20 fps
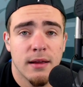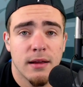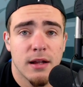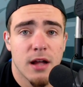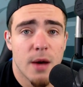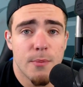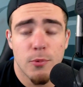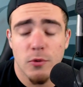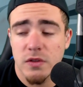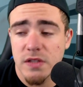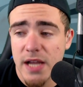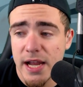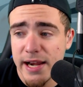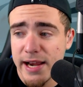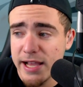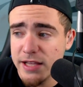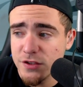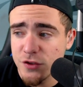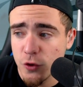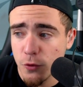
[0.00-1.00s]
Couple tight
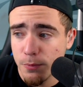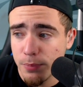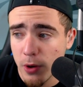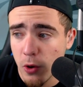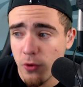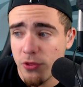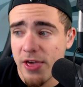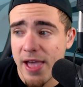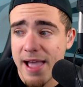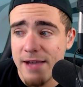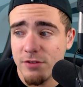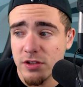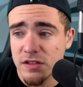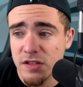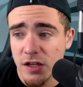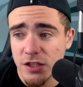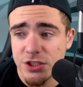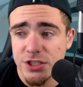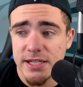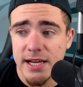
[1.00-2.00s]
ends who both have a
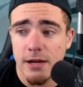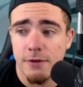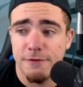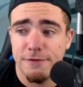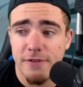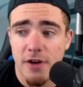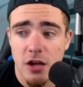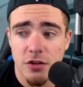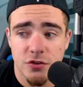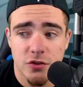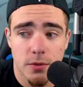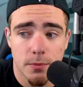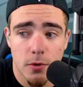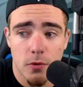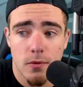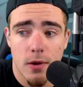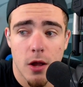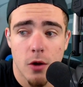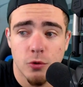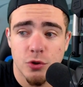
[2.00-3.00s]
touchdown, Foster
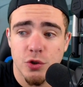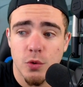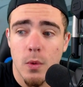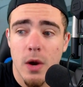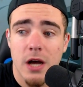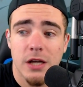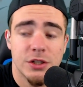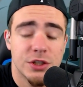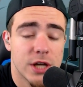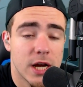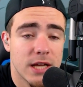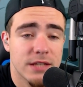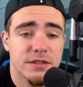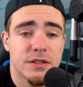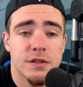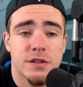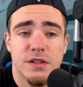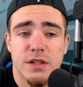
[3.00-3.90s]
Moreau, Jawan Johnson.